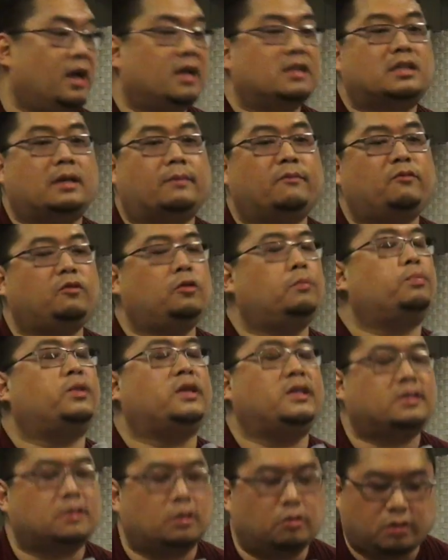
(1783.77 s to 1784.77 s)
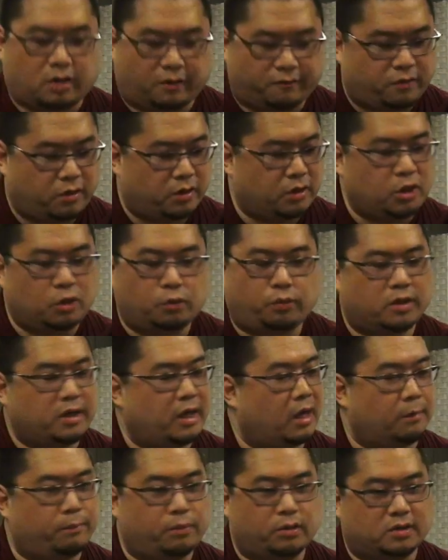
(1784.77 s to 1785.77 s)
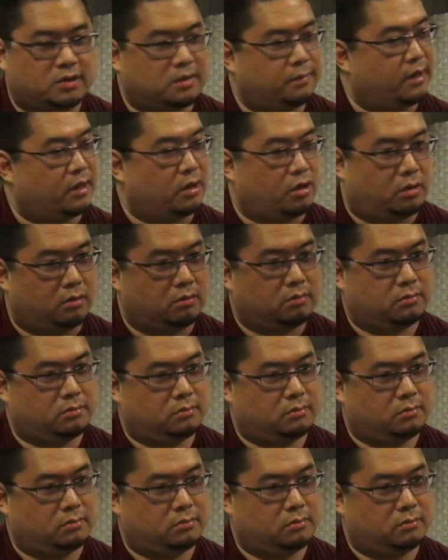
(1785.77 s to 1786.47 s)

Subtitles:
Some of you, please don't convert. You wouldn't help Buddhism at all.